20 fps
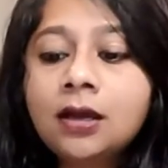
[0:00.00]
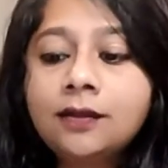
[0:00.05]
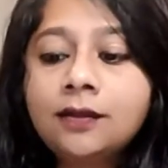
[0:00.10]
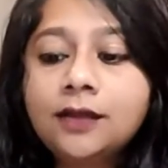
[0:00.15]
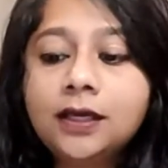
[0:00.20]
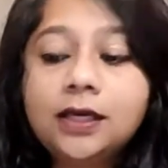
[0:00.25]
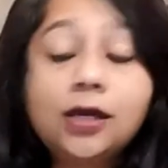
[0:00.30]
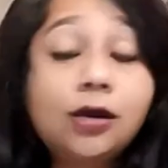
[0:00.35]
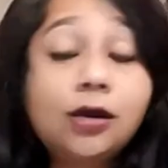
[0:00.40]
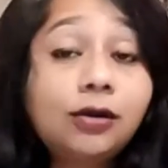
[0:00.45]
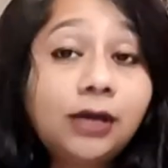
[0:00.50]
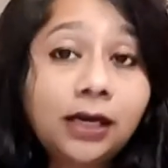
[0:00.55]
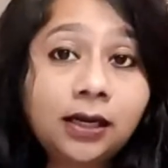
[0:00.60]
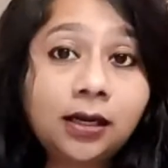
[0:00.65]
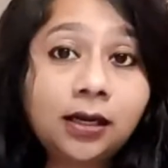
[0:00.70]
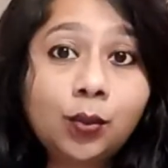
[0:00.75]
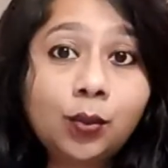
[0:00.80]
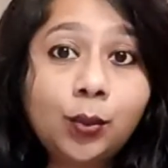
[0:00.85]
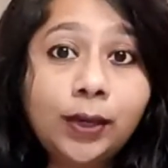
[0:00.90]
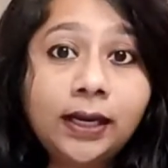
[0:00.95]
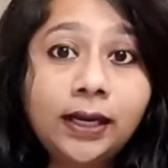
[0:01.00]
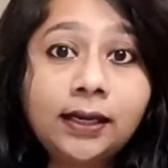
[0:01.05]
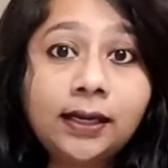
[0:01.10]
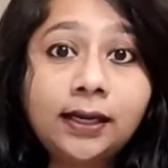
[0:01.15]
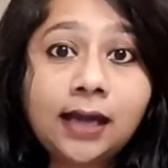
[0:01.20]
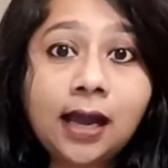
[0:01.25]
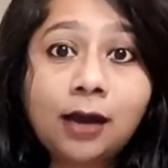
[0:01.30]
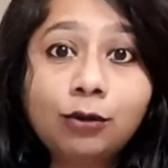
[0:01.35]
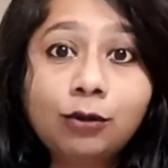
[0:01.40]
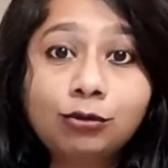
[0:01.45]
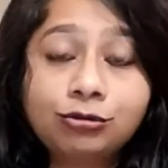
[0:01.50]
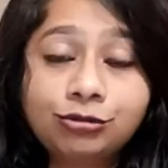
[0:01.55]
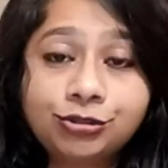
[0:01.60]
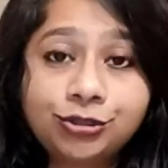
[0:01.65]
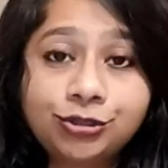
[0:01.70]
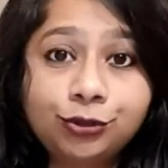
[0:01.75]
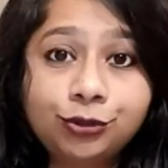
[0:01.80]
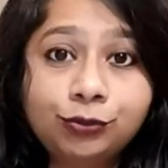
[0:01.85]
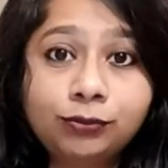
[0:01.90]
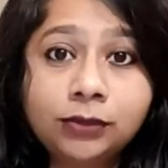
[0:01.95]
The hearing will now
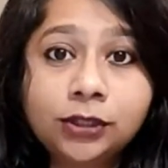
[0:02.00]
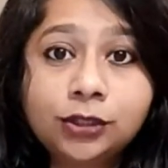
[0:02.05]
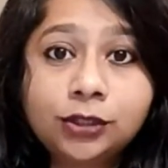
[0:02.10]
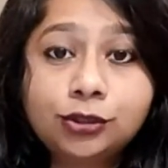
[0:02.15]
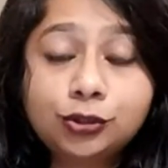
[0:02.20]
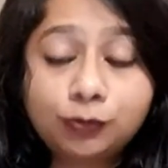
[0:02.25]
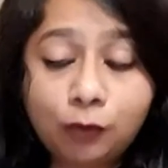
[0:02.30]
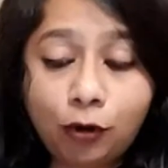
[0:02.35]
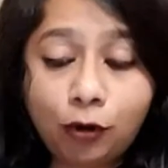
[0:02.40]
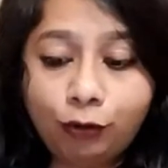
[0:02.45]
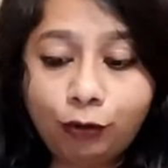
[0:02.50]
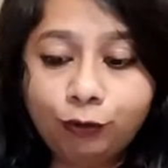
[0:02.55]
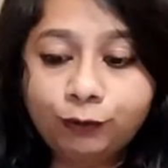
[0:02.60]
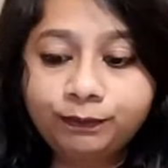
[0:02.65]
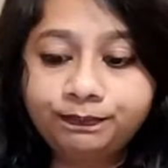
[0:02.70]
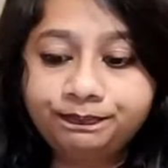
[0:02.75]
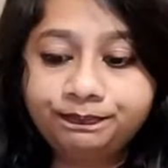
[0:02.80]
resume tomorrow.